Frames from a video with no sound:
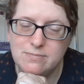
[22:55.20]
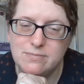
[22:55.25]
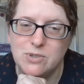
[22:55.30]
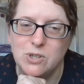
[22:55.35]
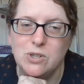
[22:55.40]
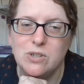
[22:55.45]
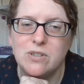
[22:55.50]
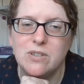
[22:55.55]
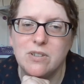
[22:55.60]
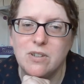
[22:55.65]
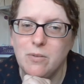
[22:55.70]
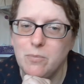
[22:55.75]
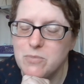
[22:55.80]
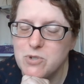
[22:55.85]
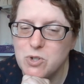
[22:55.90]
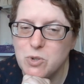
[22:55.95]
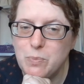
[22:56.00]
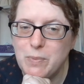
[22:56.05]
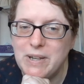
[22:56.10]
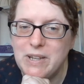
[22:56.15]
book. I'm
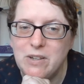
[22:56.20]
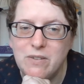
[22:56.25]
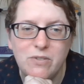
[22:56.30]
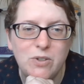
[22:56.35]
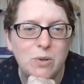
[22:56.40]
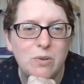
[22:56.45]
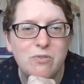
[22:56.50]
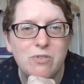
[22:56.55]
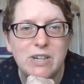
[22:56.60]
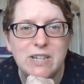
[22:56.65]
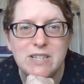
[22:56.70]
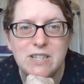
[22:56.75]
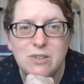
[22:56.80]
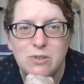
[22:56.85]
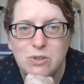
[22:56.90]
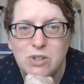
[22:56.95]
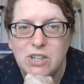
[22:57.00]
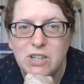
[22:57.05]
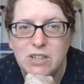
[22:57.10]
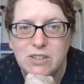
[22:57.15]
sure many of you have read it
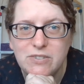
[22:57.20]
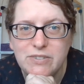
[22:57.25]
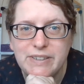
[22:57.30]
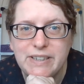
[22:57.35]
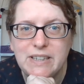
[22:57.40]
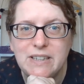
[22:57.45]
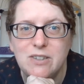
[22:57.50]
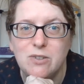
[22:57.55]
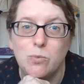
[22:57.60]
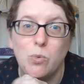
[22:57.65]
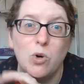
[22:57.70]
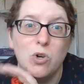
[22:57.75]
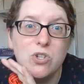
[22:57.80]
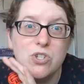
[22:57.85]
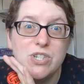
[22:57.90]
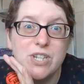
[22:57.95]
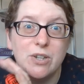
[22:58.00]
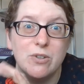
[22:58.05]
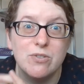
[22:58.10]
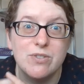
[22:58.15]
or heard of it and
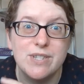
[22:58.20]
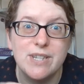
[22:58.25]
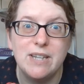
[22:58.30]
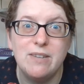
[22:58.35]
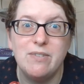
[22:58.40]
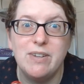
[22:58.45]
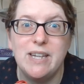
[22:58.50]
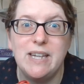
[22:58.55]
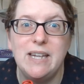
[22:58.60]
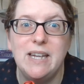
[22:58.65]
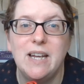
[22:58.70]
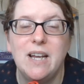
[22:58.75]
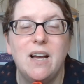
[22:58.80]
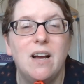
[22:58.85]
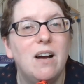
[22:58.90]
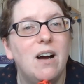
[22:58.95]
watched it on TV.